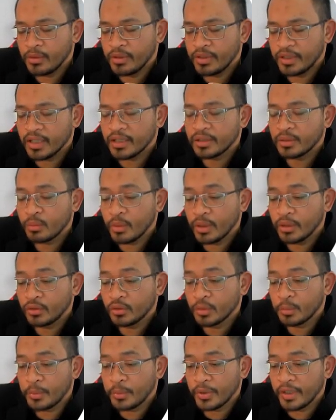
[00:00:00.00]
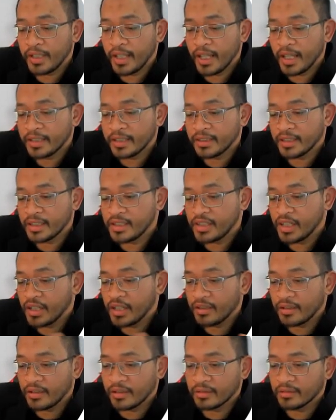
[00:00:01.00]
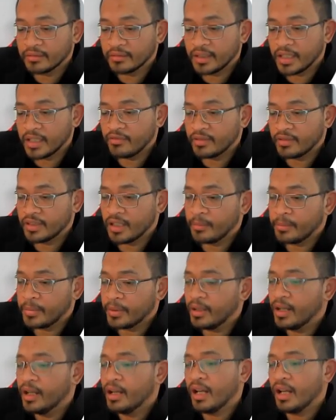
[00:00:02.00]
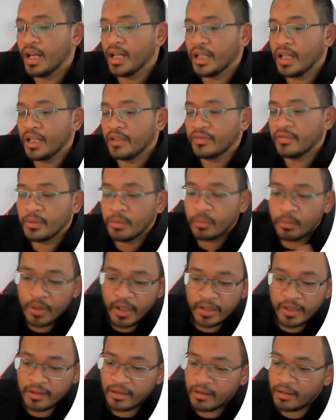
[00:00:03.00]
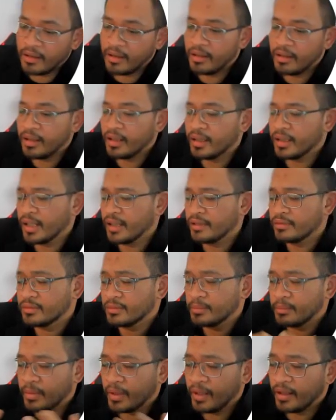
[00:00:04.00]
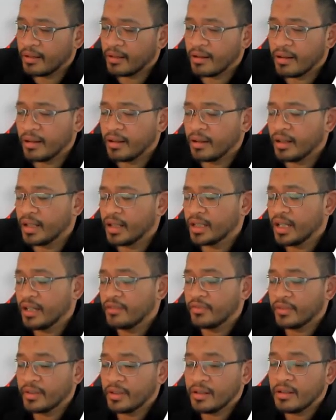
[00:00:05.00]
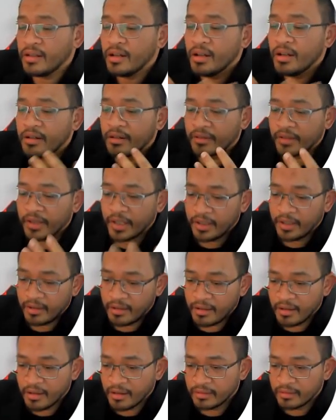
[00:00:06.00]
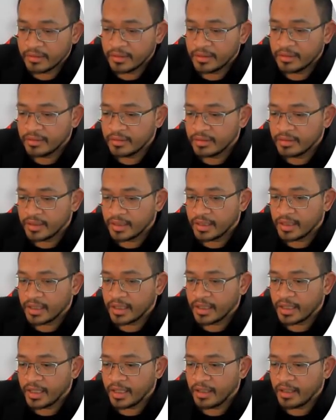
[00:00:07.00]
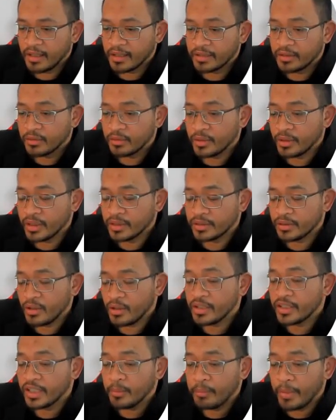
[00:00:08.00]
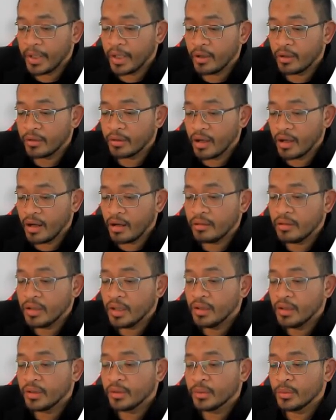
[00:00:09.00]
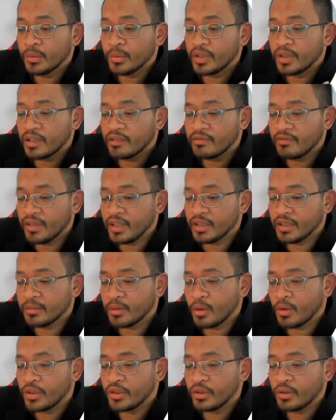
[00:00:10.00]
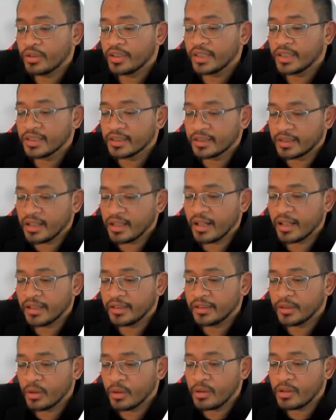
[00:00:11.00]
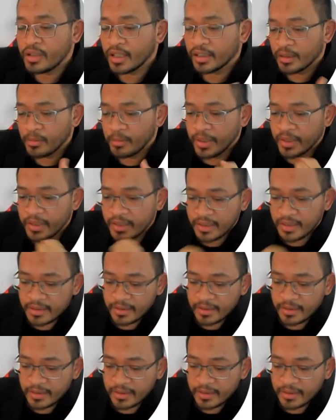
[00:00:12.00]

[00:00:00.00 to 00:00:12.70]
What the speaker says: just want to put it as a general. Okay, for example, I have a white car, I have a black car, I have a red car. Okay, so it all depends on how you develop or you design your database.